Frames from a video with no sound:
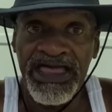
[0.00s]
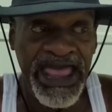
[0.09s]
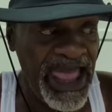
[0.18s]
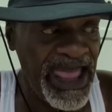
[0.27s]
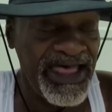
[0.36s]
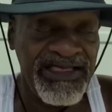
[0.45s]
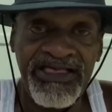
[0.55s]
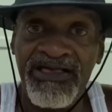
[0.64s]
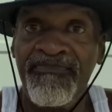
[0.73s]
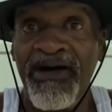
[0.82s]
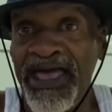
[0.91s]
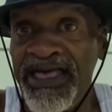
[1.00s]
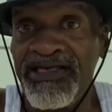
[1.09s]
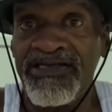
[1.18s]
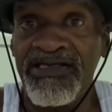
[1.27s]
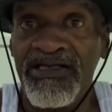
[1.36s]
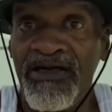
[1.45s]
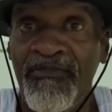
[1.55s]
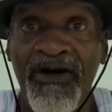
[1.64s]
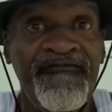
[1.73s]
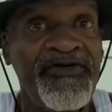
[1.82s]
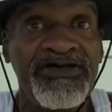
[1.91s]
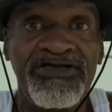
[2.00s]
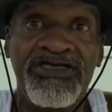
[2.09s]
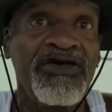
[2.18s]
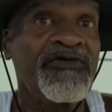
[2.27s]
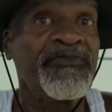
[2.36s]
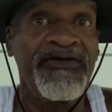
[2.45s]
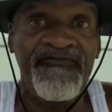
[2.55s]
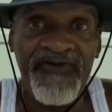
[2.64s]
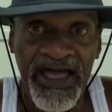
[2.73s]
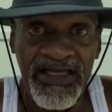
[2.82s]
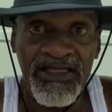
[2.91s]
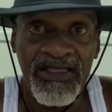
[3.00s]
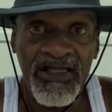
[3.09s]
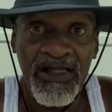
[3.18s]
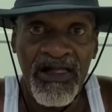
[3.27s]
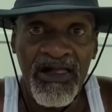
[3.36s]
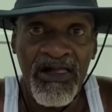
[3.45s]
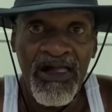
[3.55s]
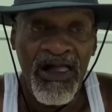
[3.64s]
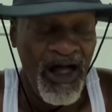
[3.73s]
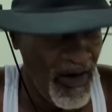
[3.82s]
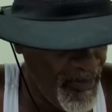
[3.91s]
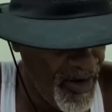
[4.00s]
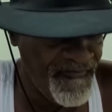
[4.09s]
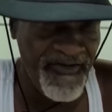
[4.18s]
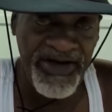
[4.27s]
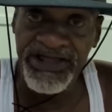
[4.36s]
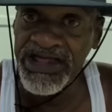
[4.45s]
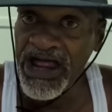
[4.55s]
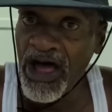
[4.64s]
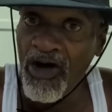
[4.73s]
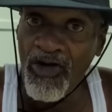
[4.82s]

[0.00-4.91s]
gas and mace. A motherfucker still be fighting. A motherfucker that